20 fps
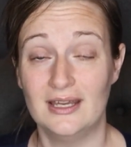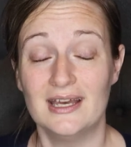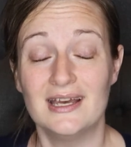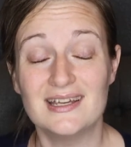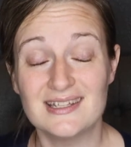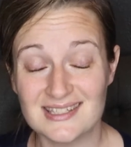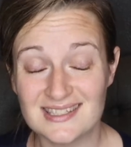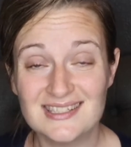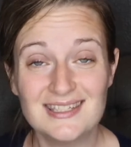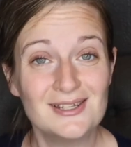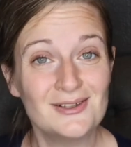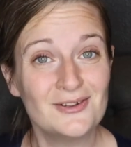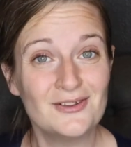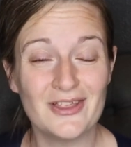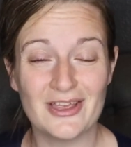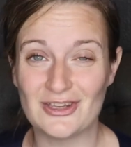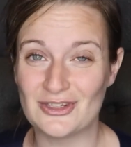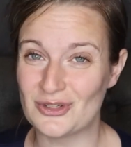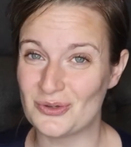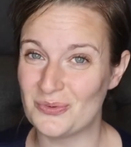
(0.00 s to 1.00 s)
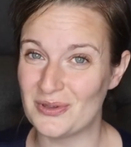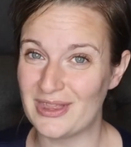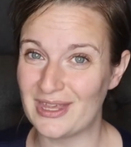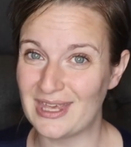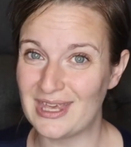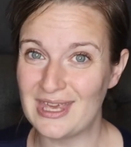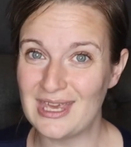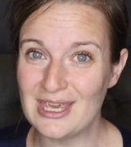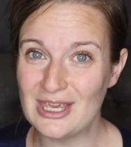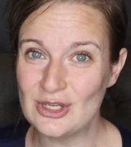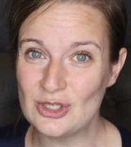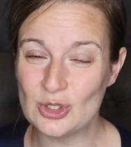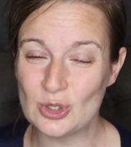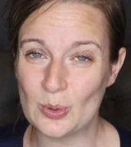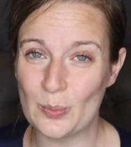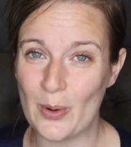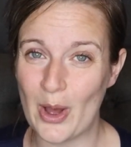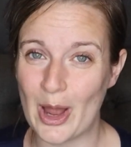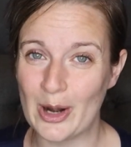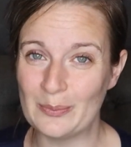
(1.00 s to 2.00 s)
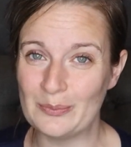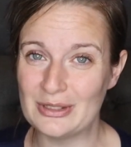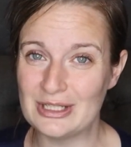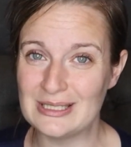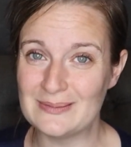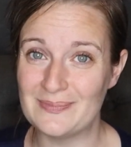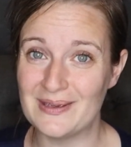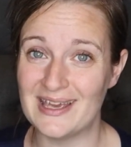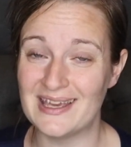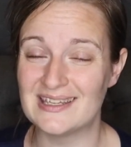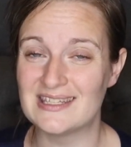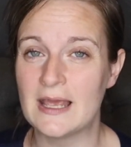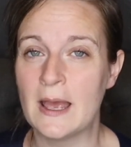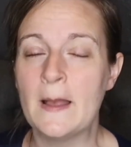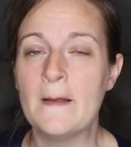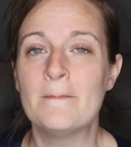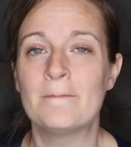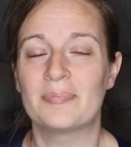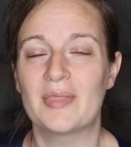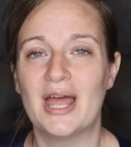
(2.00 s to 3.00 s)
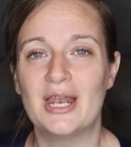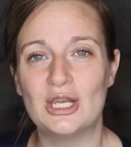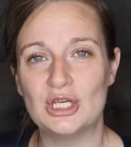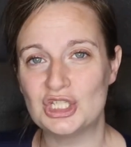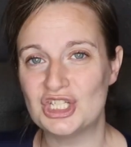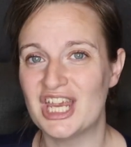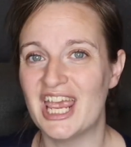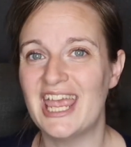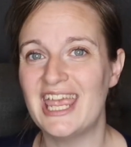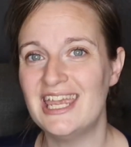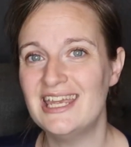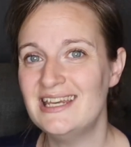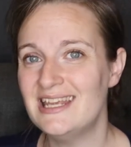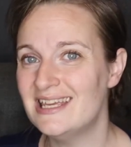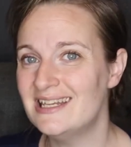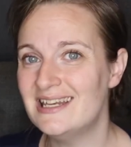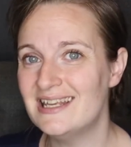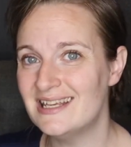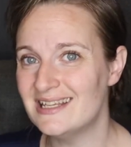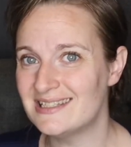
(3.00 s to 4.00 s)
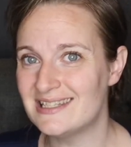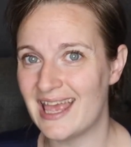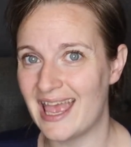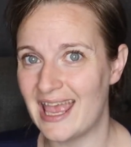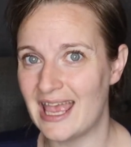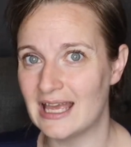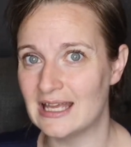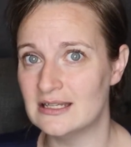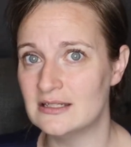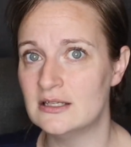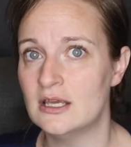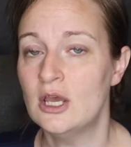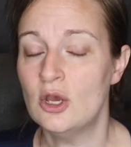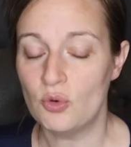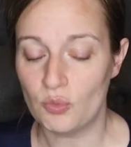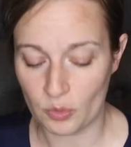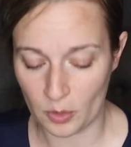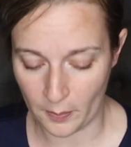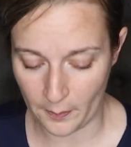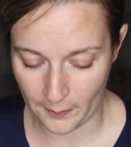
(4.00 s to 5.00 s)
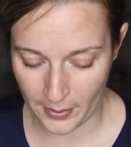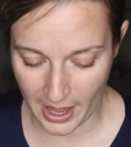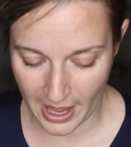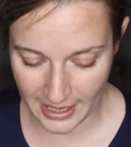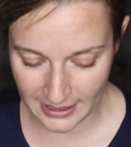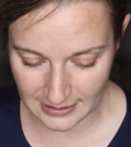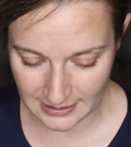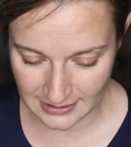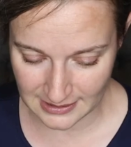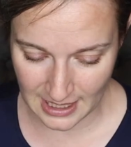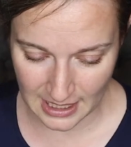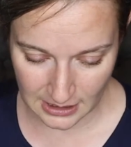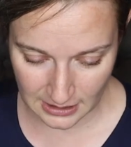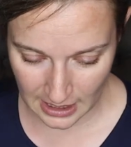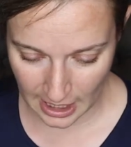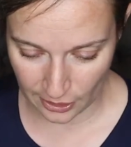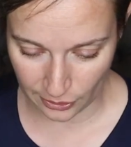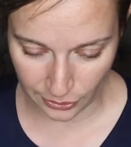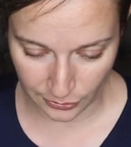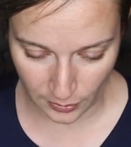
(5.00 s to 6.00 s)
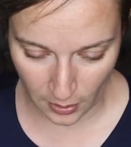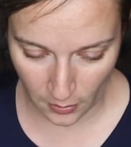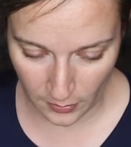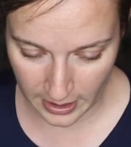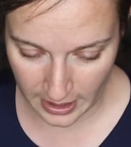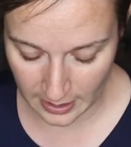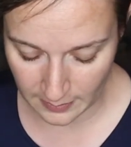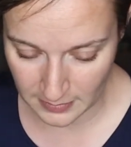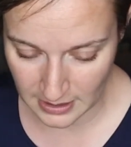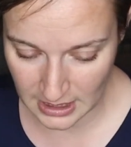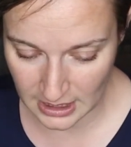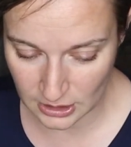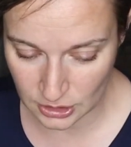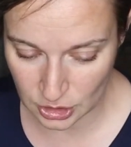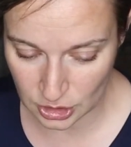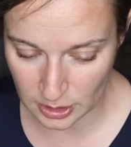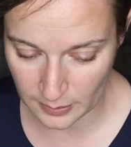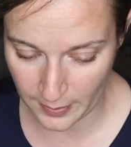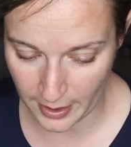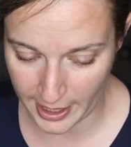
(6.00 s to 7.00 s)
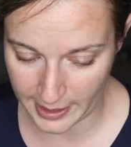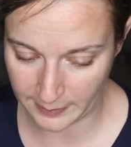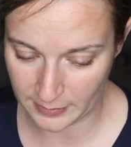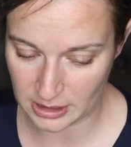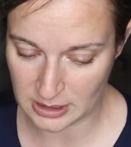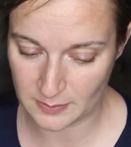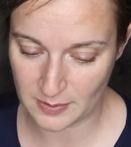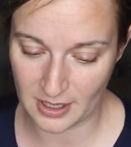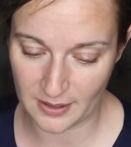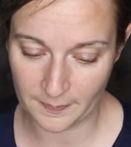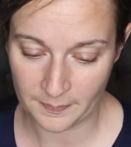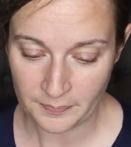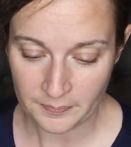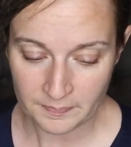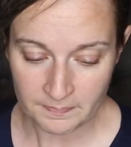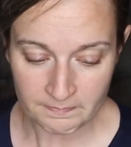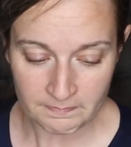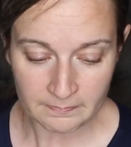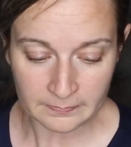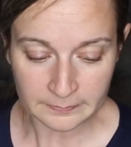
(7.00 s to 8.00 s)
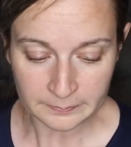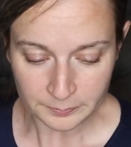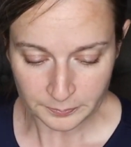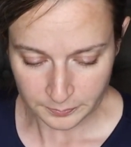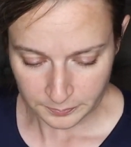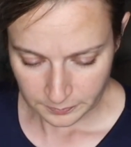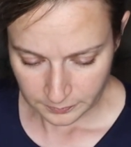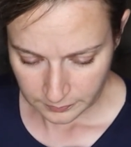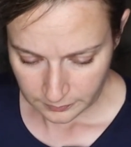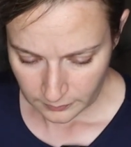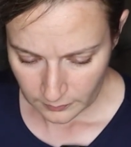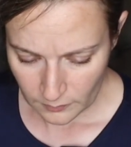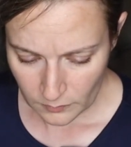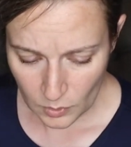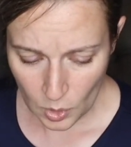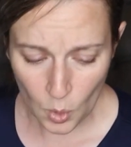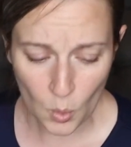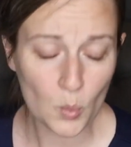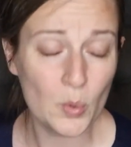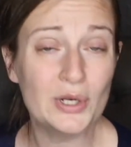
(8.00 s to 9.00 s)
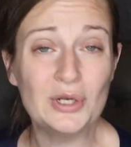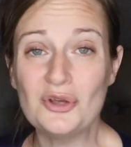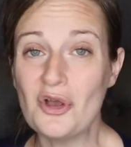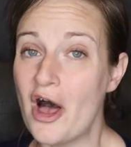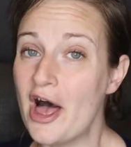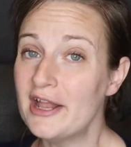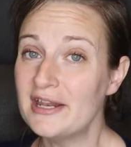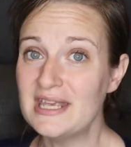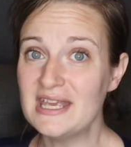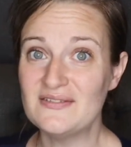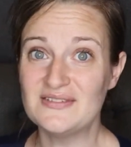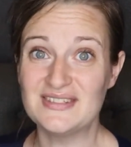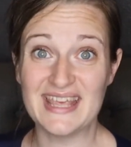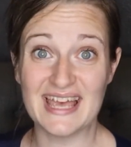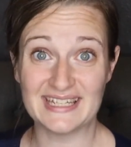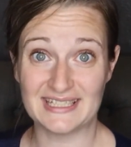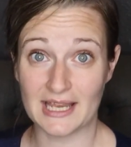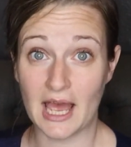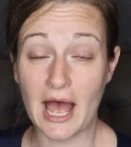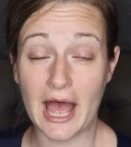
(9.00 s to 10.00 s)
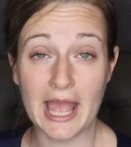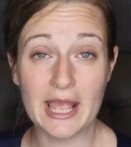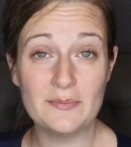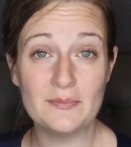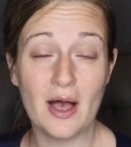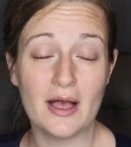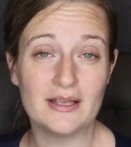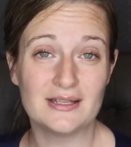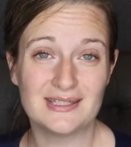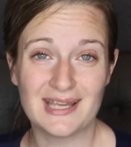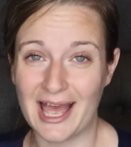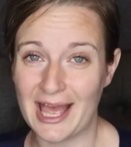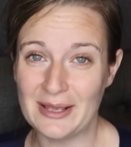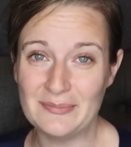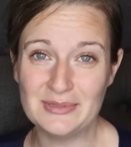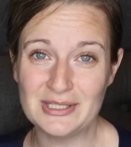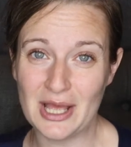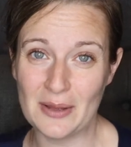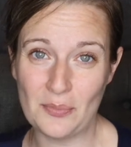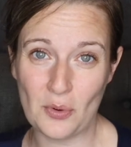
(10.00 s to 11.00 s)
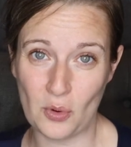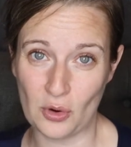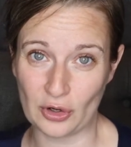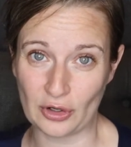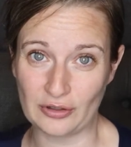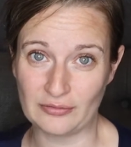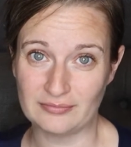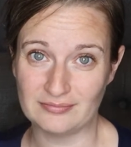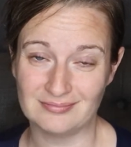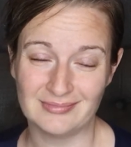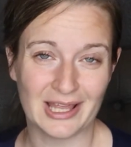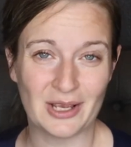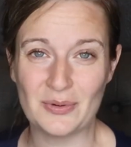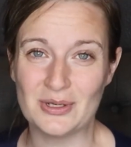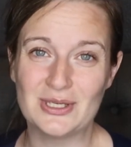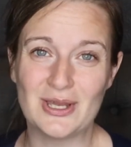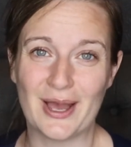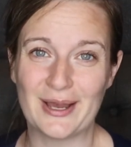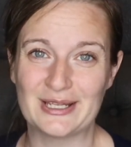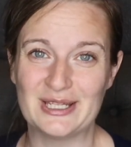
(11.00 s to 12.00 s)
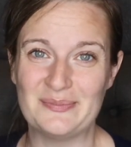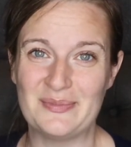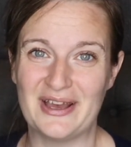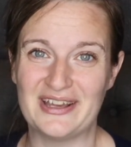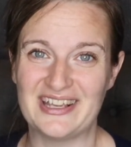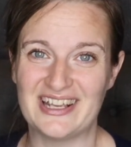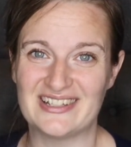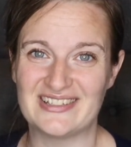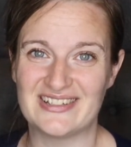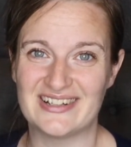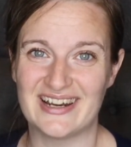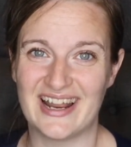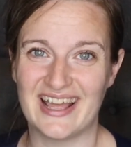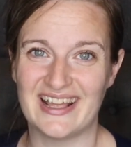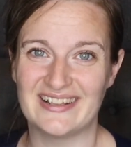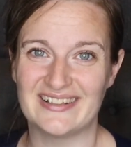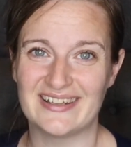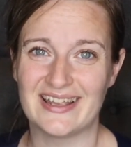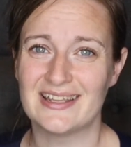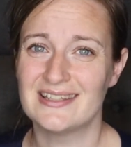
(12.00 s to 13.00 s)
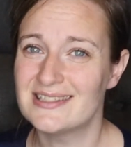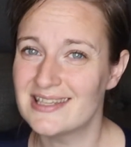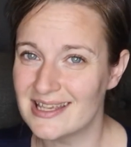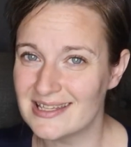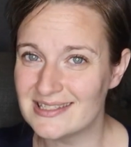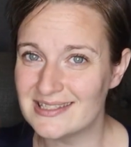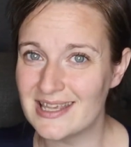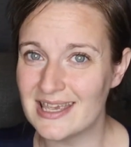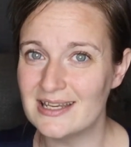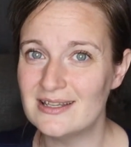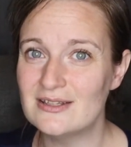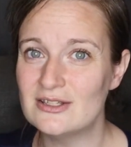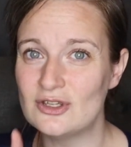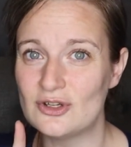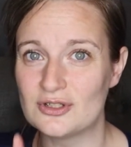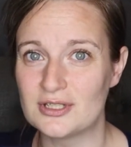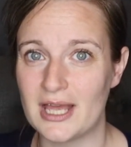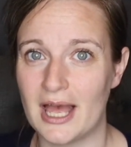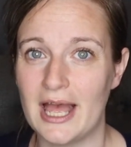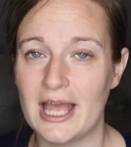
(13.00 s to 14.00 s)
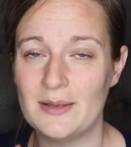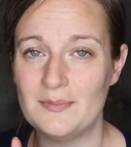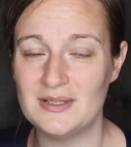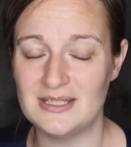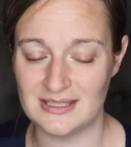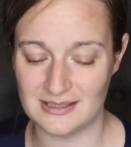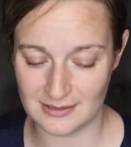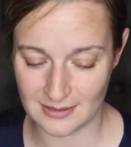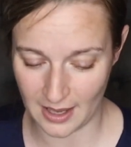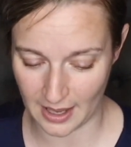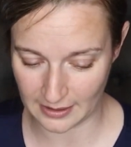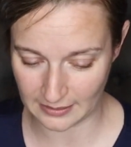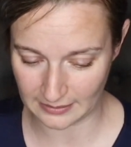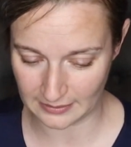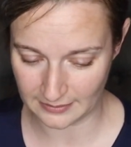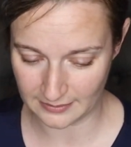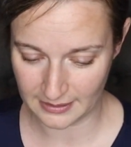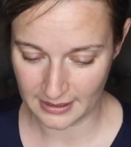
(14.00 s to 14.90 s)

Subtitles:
with a key to the bottomless pit and a chain in his hand will bind Satan and throw him into the bottomless pit. When God gives that time's up order, like we talked about yesterday, and says, Satan, your time is done,